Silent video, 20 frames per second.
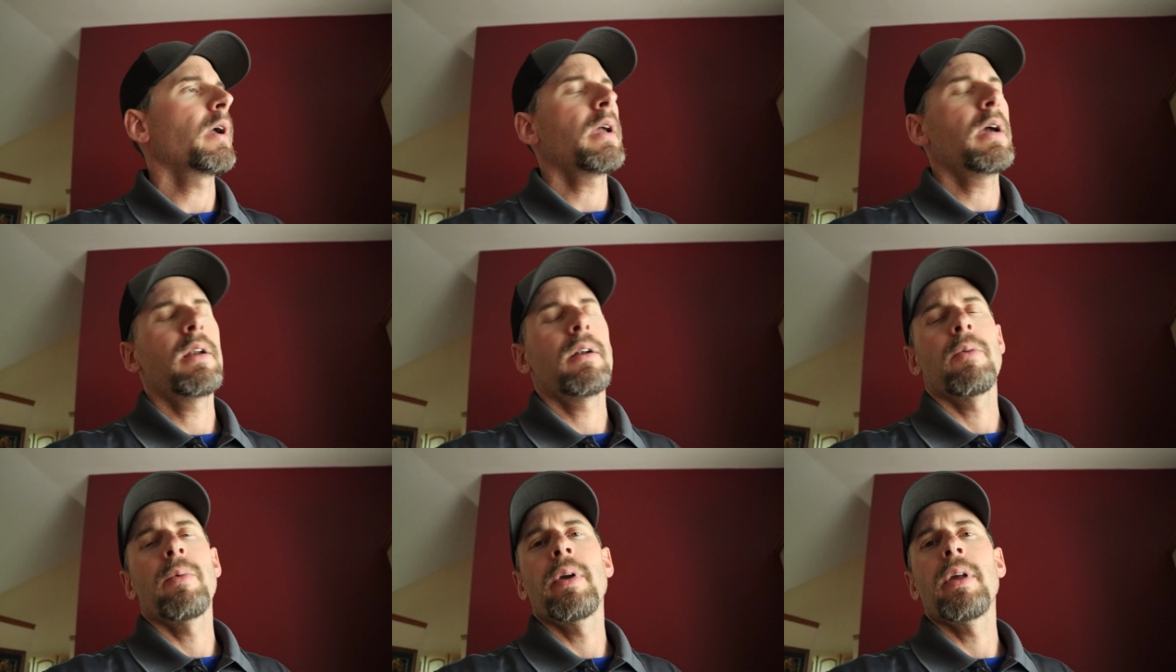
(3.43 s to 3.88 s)
I
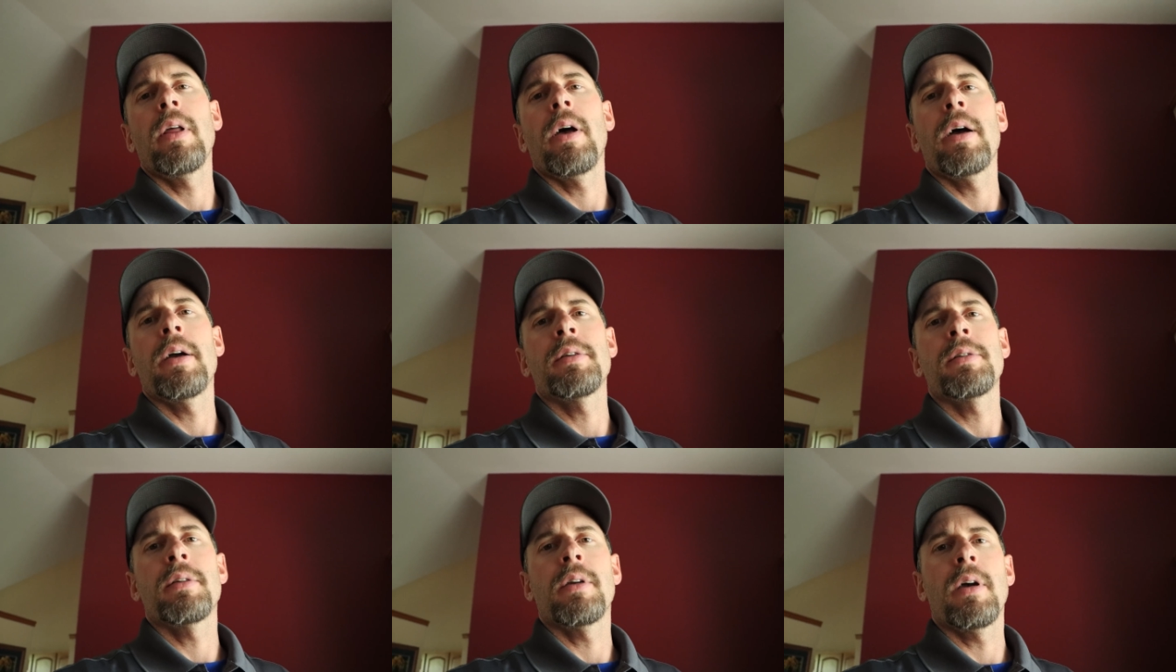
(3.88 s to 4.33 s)
kind of
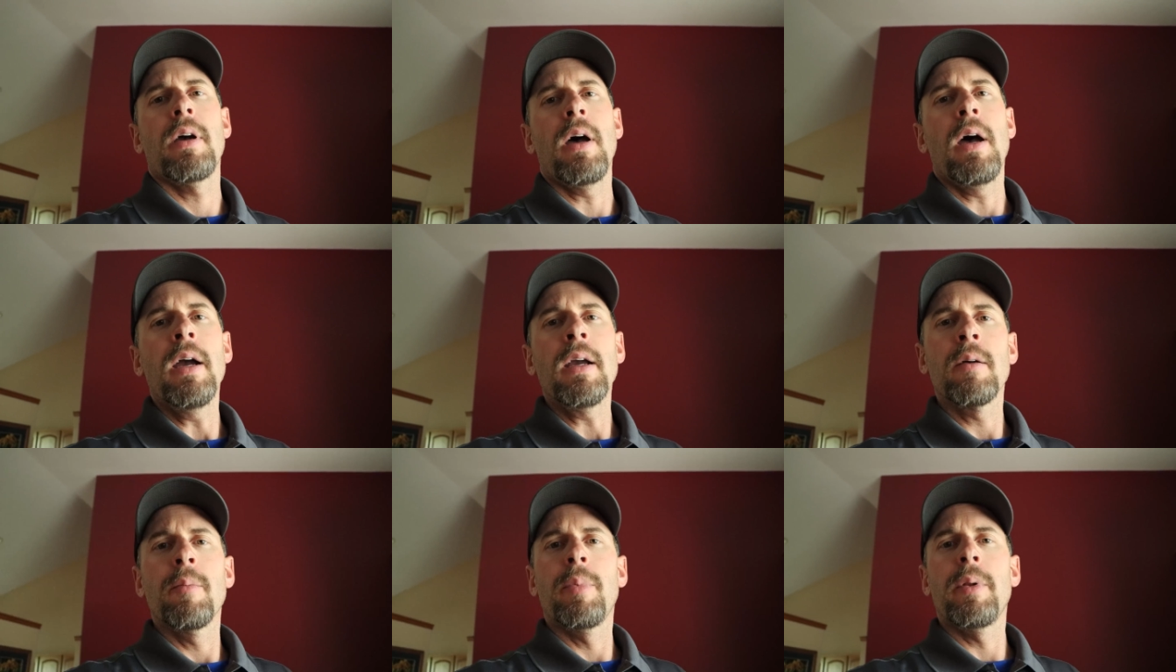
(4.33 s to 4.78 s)
realized
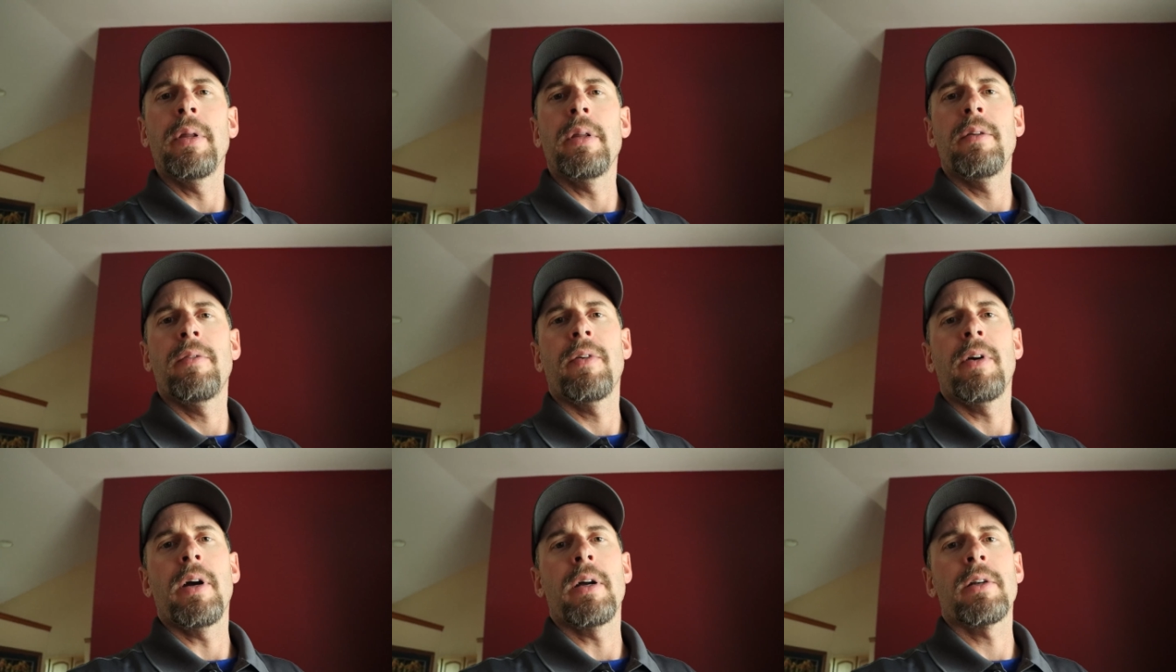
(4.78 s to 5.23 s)
I
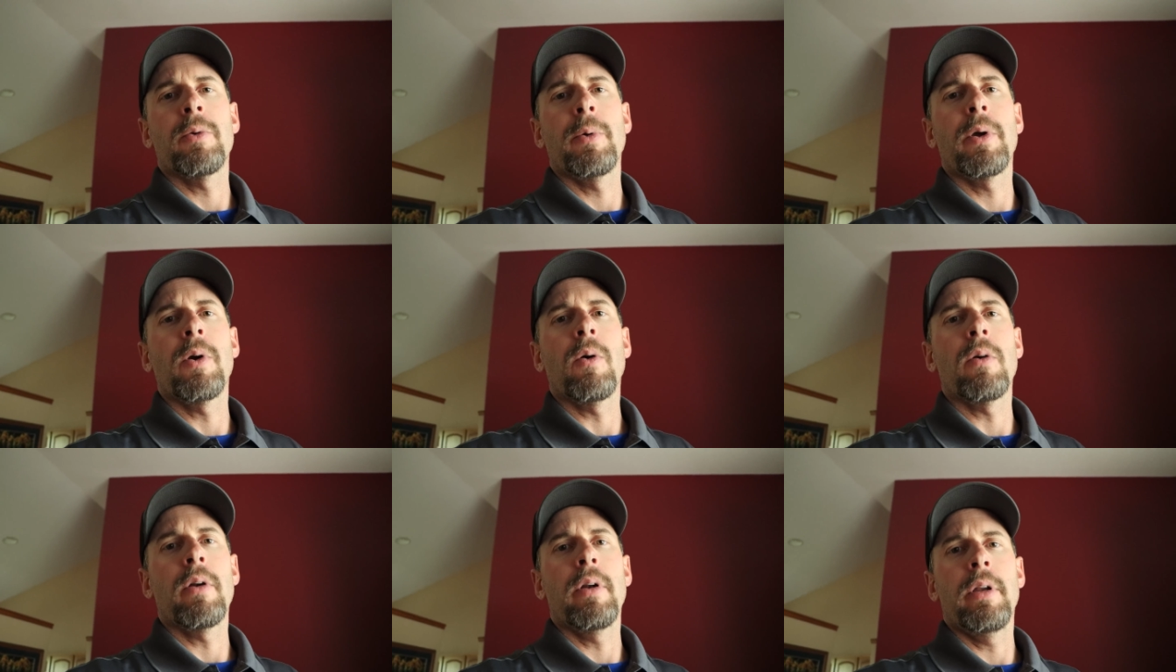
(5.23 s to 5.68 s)
completely forgot to
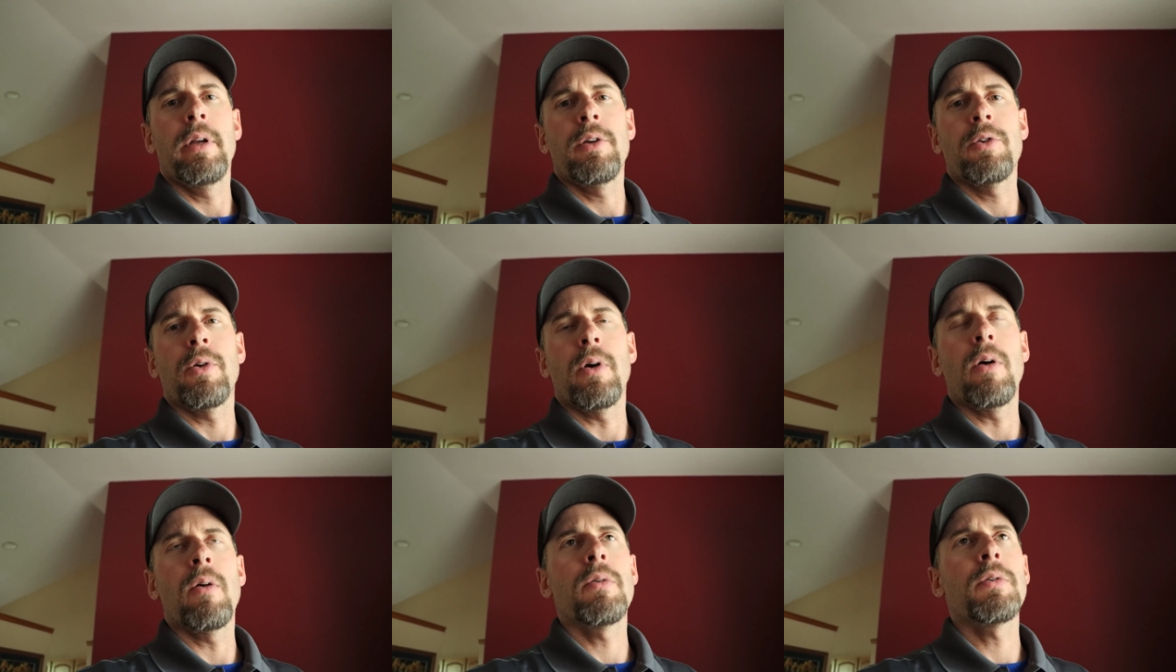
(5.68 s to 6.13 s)
record an
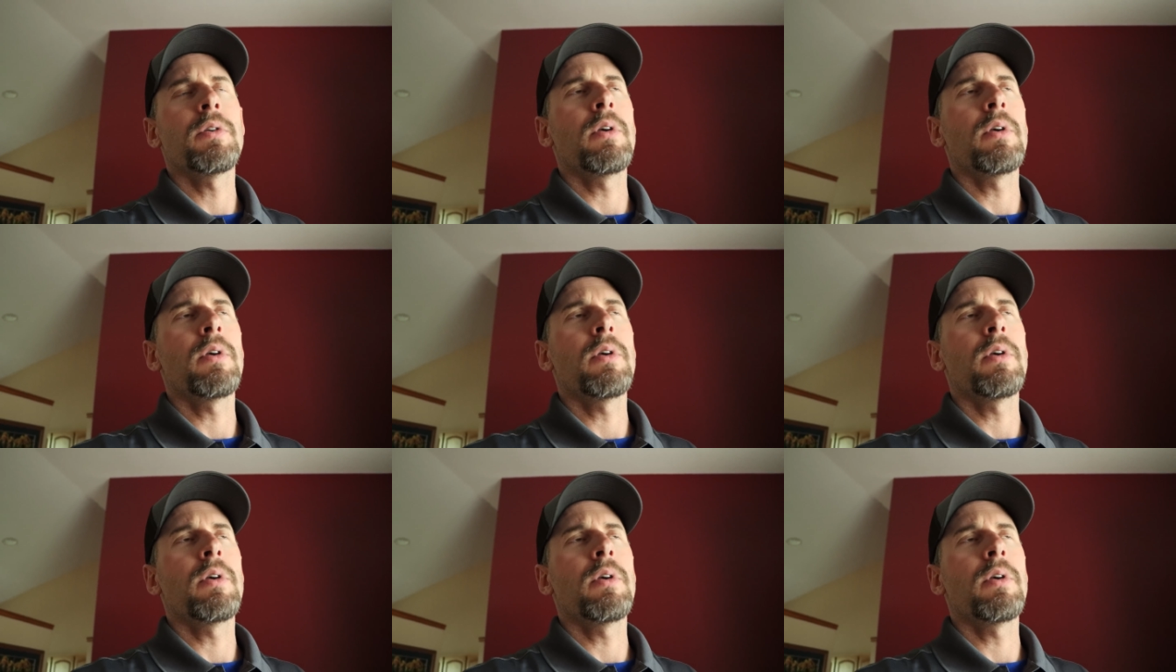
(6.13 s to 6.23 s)
intro.